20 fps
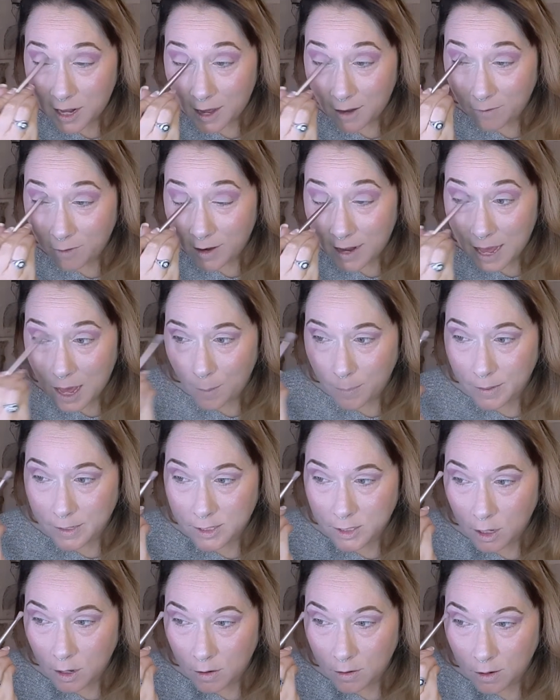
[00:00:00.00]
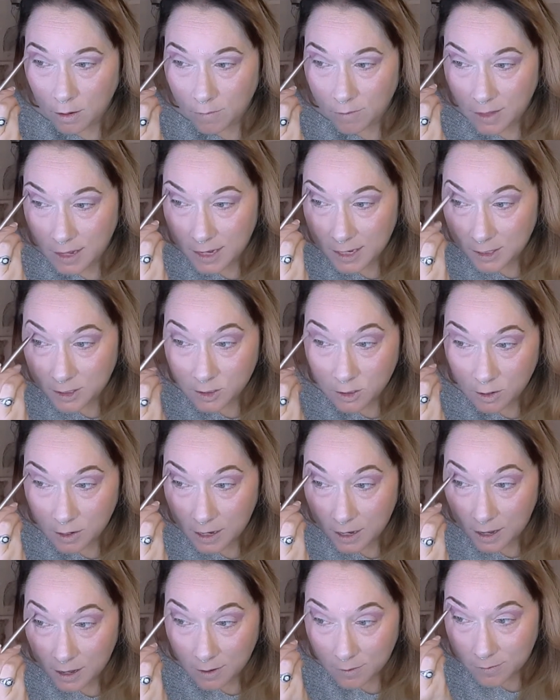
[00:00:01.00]
every episode of the
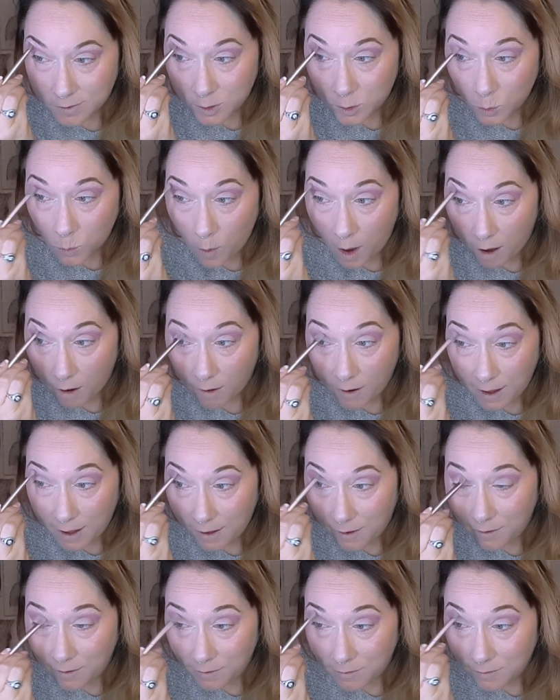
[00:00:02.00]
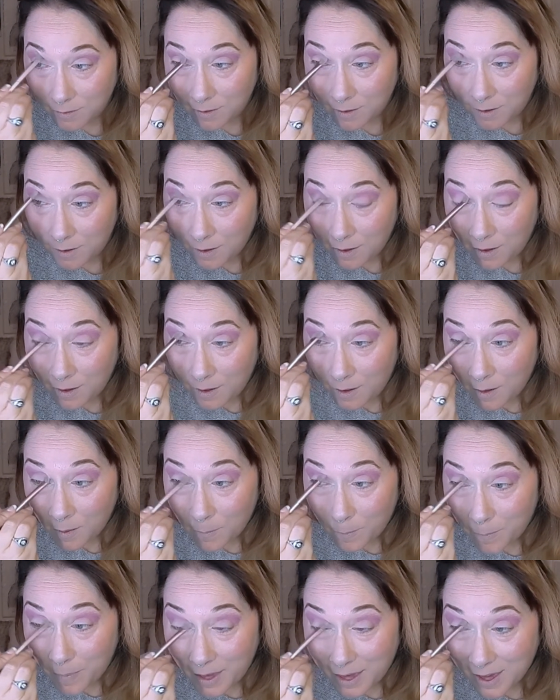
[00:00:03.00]
history of swearing
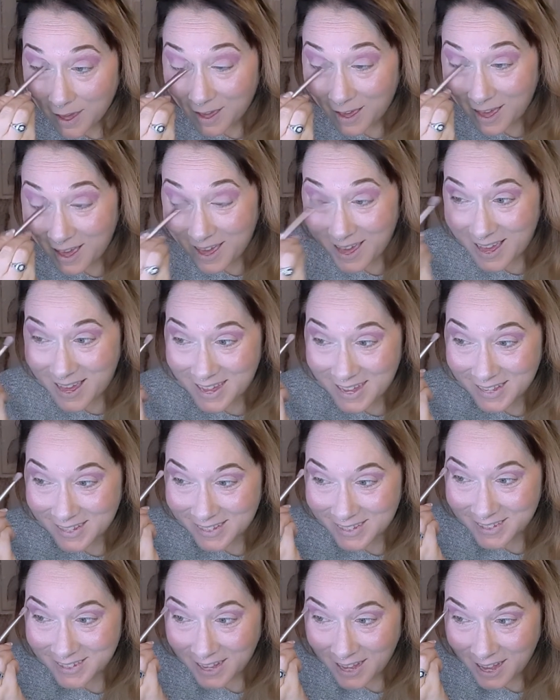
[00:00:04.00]
because